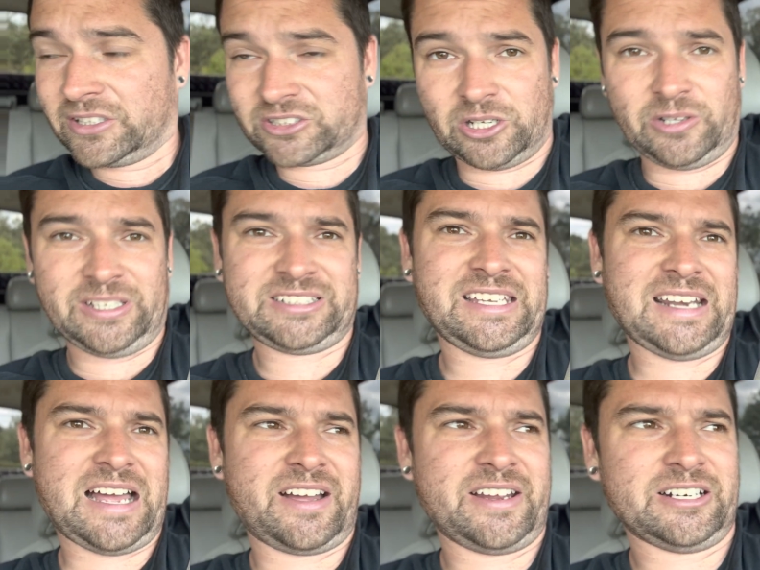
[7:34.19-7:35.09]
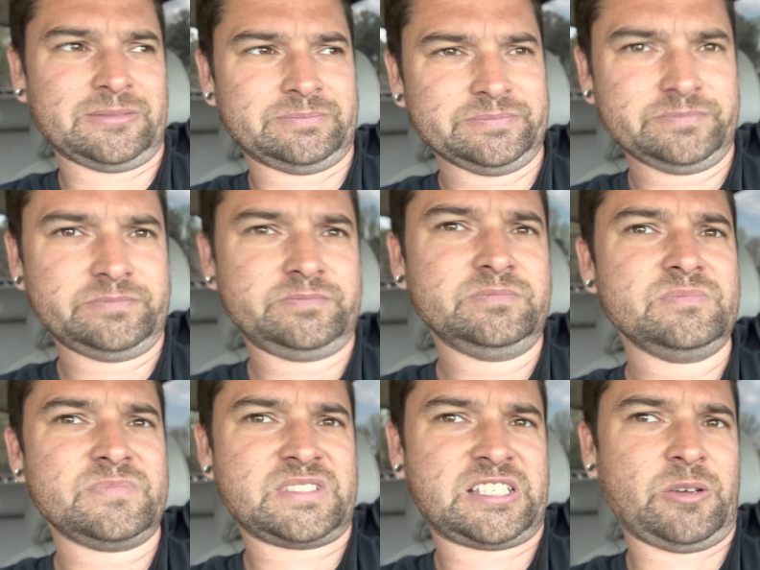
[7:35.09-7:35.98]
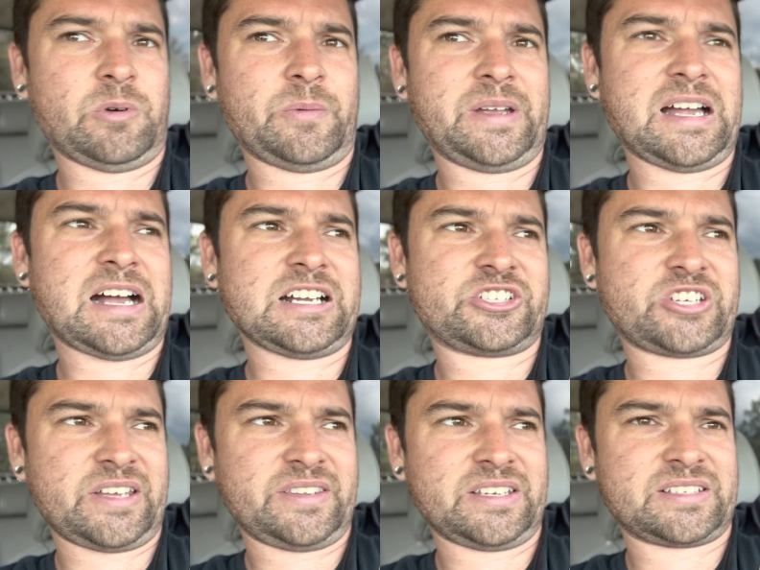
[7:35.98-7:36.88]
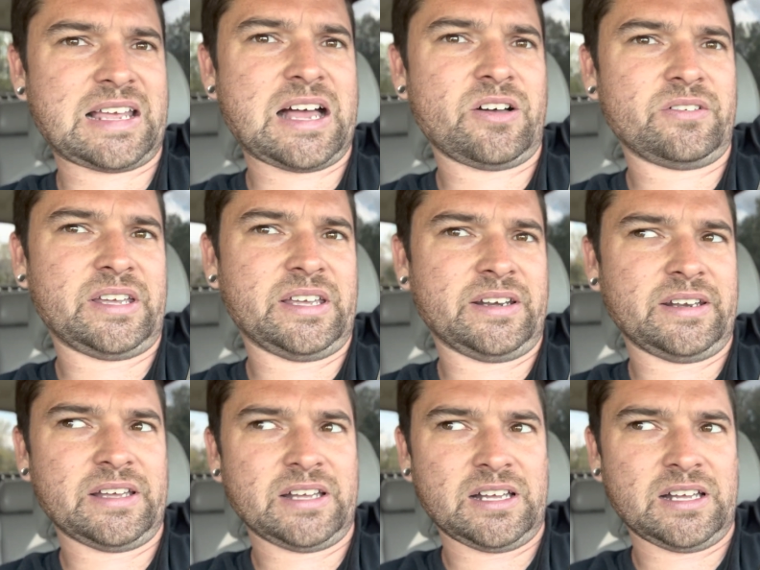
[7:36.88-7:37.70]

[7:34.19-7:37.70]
So let's get out here, see what we got, check this out, and